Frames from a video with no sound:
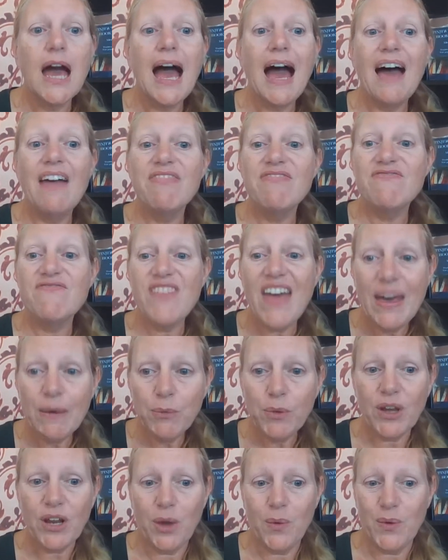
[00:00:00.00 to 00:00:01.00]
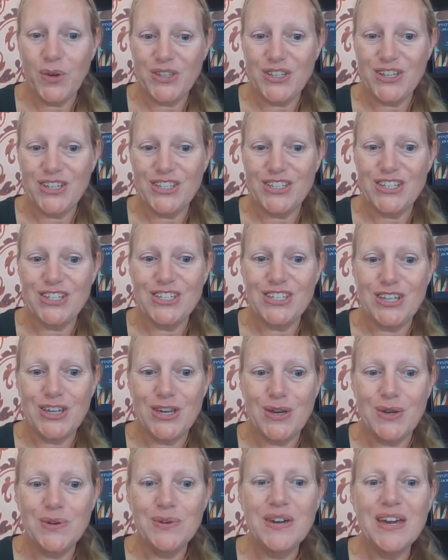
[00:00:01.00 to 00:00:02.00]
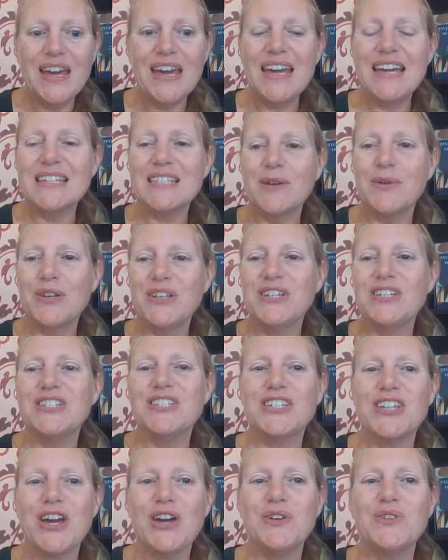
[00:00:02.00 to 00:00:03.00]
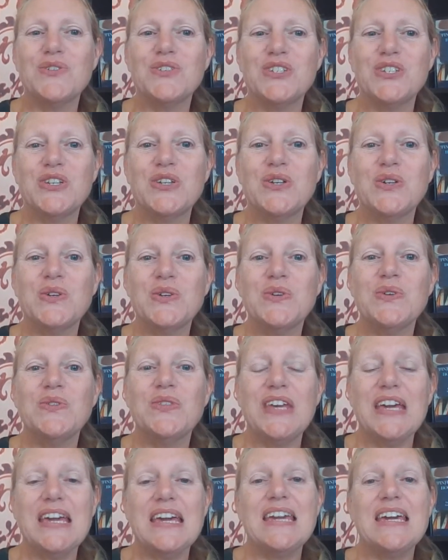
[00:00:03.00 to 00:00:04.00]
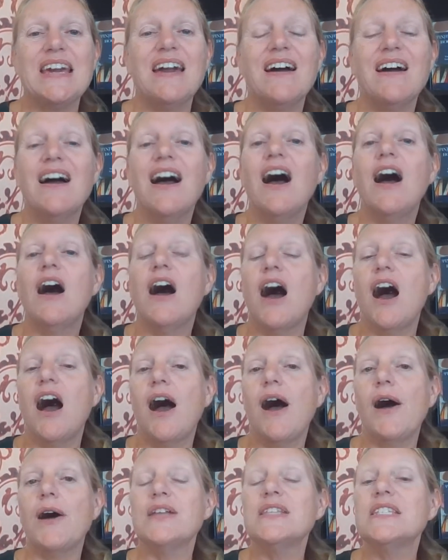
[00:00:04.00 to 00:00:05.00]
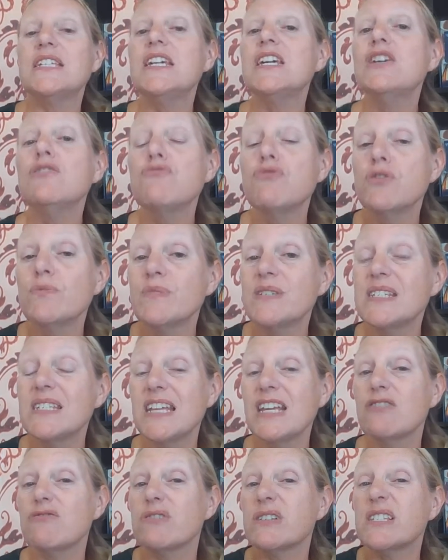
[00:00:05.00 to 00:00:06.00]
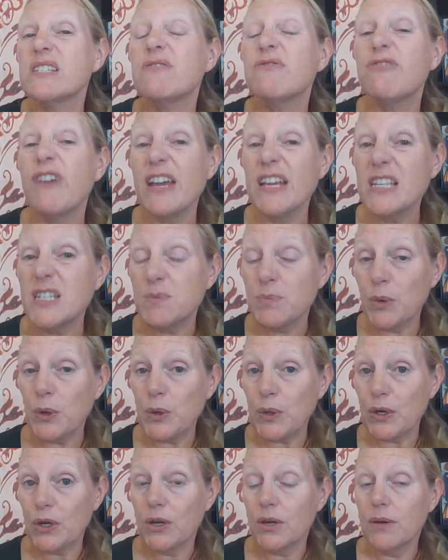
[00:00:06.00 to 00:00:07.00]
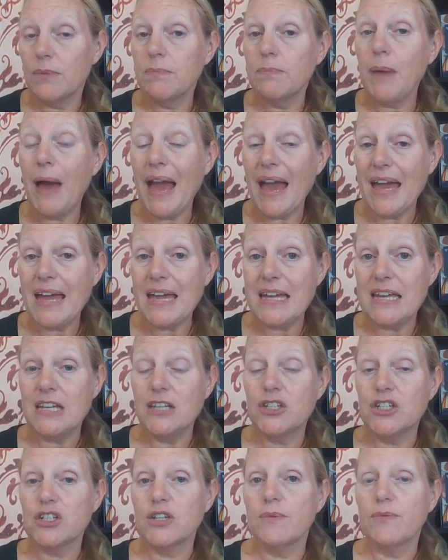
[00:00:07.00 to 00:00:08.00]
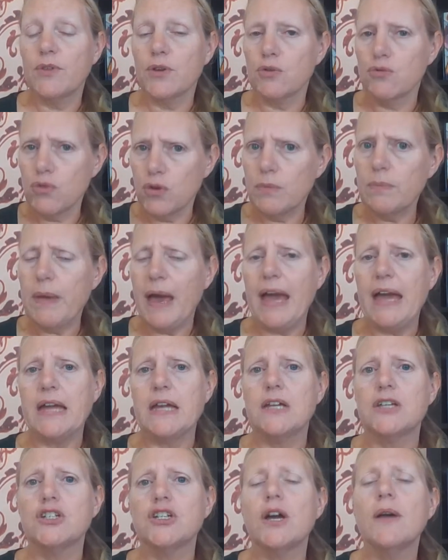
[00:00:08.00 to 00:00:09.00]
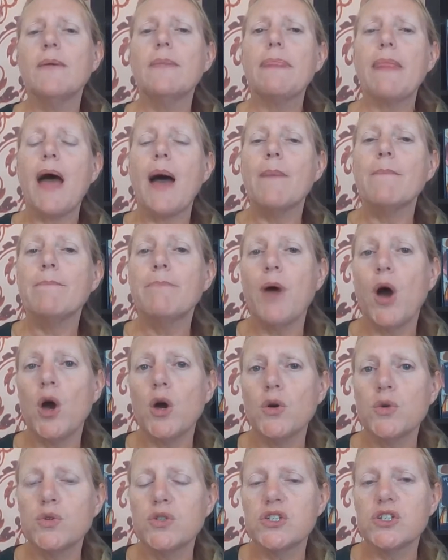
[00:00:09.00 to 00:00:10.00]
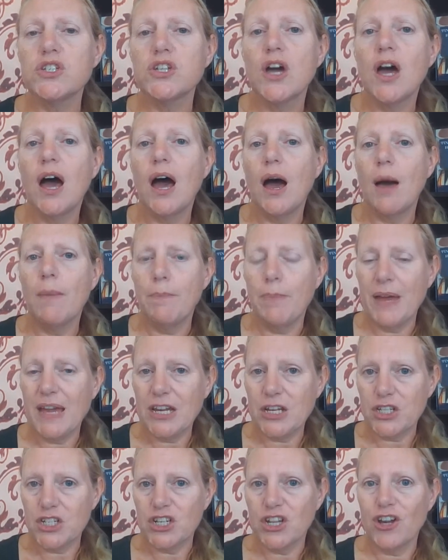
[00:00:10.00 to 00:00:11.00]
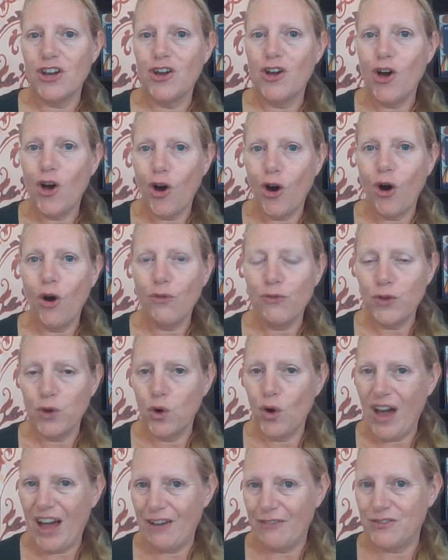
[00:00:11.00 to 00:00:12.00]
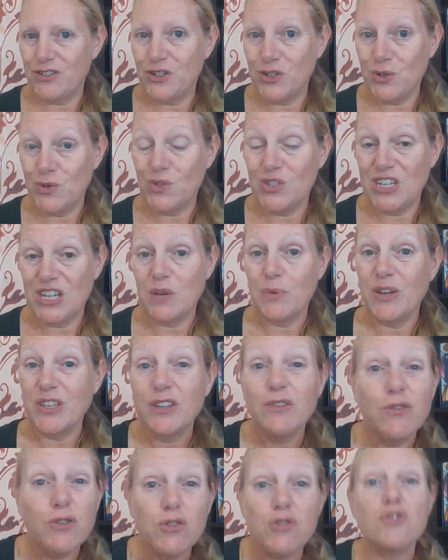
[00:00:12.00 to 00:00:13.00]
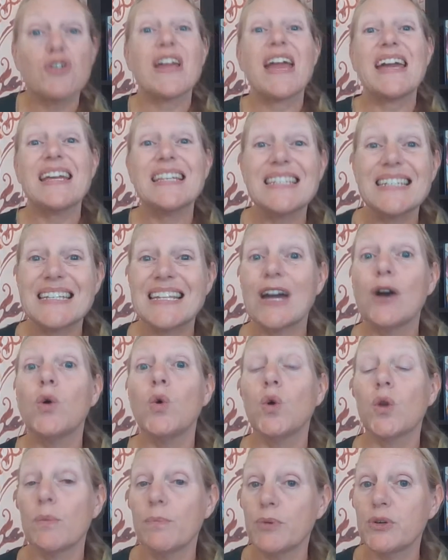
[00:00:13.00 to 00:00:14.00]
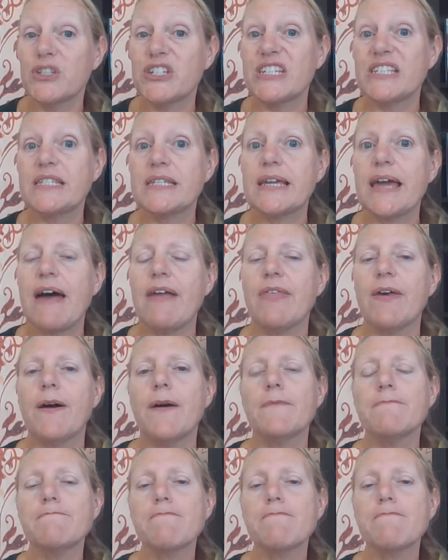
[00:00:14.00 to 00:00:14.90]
And then what I want you to do is I want you to go to the Tea Room Secrets Facebook page, the group page, and post a picture of your afternoon tea when you've created it all and put it together.